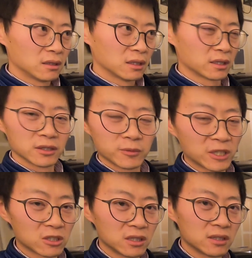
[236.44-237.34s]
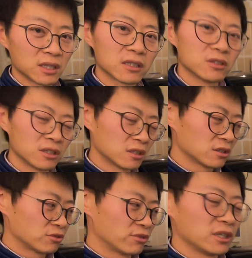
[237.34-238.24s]
especially second gear,
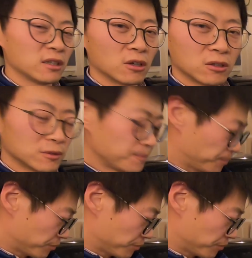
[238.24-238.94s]
is really long,